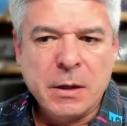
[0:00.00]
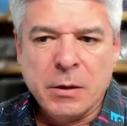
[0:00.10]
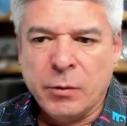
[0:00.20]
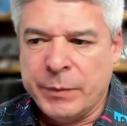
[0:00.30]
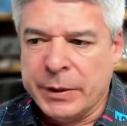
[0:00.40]

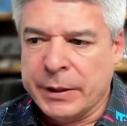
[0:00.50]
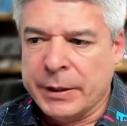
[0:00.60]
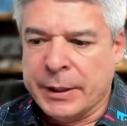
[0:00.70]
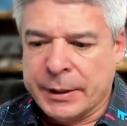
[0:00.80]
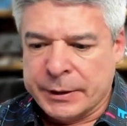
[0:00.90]
We've been
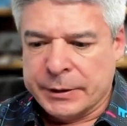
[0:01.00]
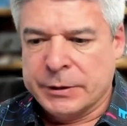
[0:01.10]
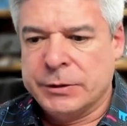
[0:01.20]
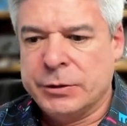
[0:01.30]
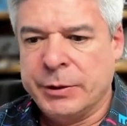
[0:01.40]

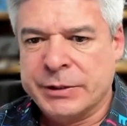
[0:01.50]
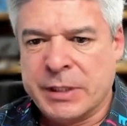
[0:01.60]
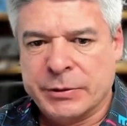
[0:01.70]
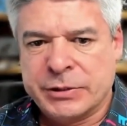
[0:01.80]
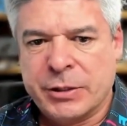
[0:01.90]
doing
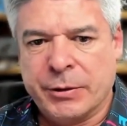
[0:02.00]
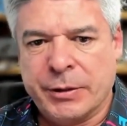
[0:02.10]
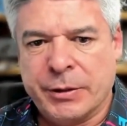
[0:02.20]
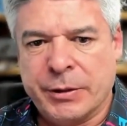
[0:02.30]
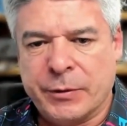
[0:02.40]

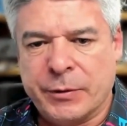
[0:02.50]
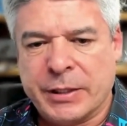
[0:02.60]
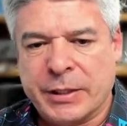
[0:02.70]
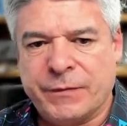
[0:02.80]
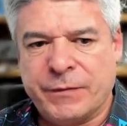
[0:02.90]
cybersecurity for the
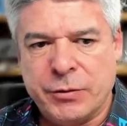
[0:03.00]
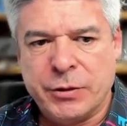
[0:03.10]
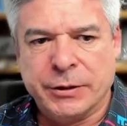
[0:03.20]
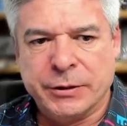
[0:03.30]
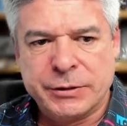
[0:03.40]
past few
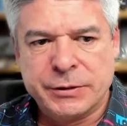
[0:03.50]
years,